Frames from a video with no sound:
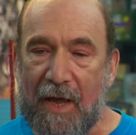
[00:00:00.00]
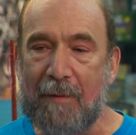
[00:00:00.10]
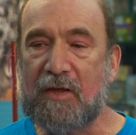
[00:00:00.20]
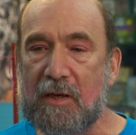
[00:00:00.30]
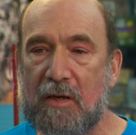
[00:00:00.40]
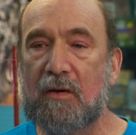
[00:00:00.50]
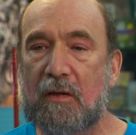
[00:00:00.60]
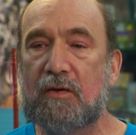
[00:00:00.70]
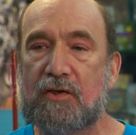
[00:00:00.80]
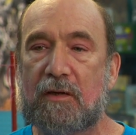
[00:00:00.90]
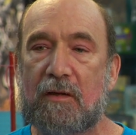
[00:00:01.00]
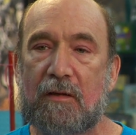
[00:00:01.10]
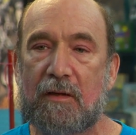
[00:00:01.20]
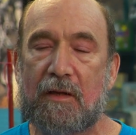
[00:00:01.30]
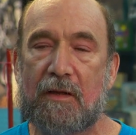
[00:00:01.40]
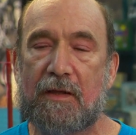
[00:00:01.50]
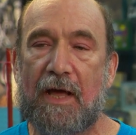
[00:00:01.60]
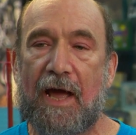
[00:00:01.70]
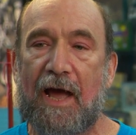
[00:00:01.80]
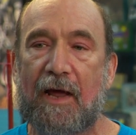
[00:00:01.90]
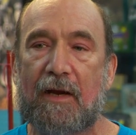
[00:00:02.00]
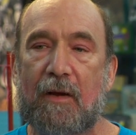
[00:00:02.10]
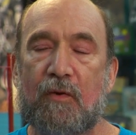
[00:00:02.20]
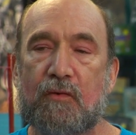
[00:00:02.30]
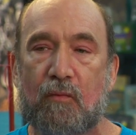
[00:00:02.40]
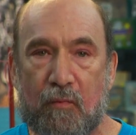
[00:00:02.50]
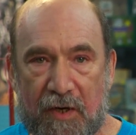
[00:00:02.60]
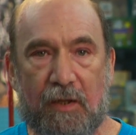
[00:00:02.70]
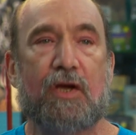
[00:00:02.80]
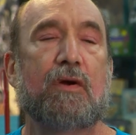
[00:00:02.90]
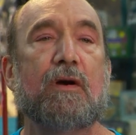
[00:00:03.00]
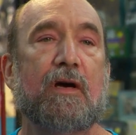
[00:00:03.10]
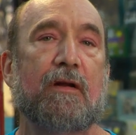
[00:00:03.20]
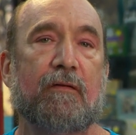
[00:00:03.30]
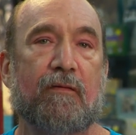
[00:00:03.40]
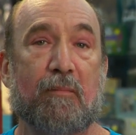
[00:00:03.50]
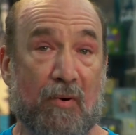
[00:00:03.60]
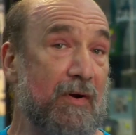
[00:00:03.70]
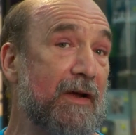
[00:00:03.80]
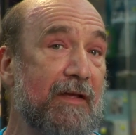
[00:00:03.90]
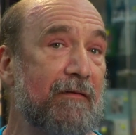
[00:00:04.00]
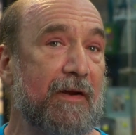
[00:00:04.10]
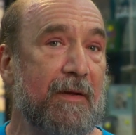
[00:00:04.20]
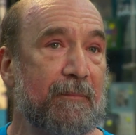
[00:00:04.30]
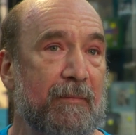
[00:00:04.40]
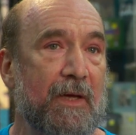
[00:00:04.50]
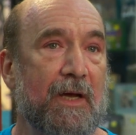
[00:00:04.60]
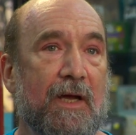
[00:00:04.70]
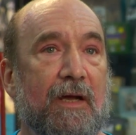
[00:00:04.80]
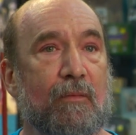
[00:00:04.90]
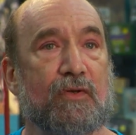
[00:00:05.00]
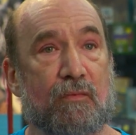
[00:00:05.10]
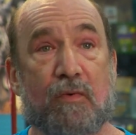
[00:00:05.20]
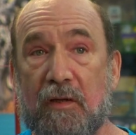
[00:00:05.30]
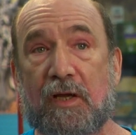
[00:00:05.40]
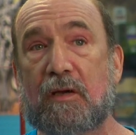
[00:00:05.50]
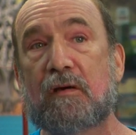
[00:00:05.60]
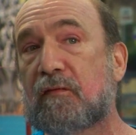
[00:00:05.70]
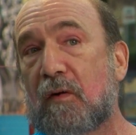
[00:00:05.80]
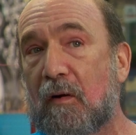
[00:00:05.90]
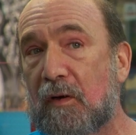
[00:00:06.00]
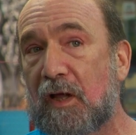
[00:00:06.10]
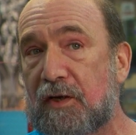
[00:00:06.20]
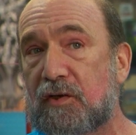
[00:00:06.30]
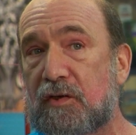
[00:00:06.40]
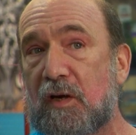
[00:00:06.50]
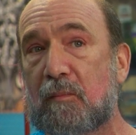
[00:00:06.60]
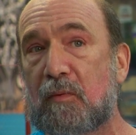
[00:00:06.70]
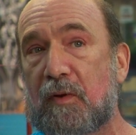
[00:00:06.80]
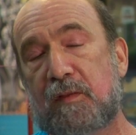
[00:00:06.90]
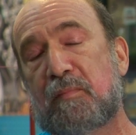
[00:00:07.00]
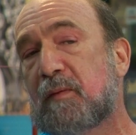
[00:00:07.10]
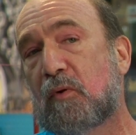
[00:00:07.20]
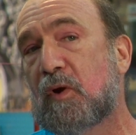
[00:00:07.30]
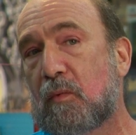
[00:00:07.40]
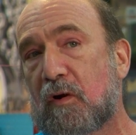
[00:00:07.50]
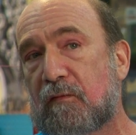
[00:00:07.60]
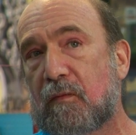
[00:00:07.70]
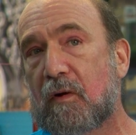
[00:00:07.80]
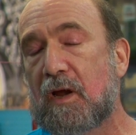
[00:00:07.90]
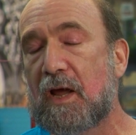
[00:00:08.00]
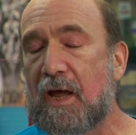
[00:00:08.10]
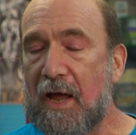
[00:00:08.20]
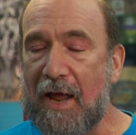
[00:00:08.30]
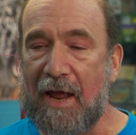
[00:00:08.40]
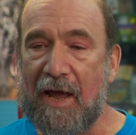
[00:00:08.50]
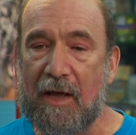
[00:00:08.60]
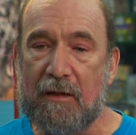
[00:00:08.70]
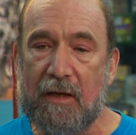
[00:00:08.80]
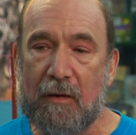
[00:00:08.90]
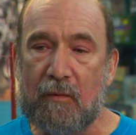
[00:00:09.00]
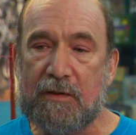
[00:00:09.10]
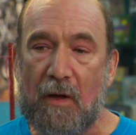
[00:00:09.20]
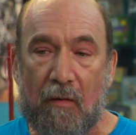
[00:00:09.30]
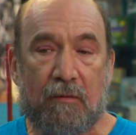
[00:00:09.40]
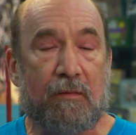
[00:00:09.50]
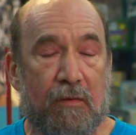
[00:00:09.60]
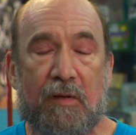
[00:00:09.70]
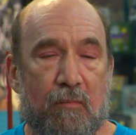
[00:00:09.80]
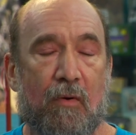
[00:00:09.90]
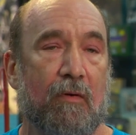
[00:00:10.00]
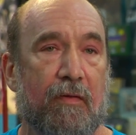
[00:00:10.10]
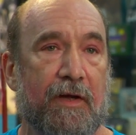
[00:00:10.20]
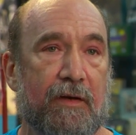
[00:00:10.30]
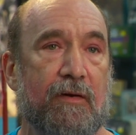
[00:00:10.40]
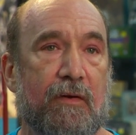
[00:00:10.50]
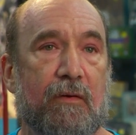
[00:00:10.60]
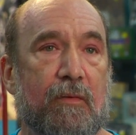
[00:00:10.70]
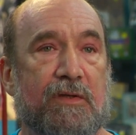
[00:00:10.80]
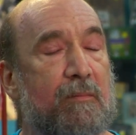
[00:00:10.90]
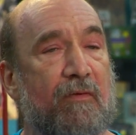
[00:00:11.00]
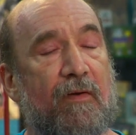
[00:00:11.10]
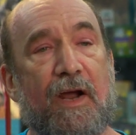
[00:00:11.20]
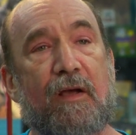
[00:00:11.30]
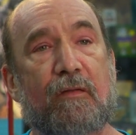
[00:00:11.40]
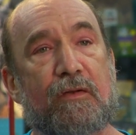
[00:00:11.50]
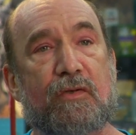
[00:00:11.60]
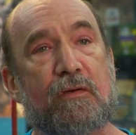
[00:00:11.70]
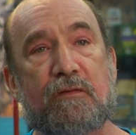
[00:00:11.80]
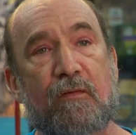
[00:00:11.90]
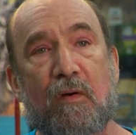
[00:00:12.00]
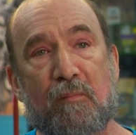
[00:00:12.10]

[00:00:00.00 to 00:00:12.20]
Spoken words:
came to the conclusion that it was really good for productivity. It was really good for our relationship with the people we worked for. And it was the only really moral thing to do, was to provide health insurance for our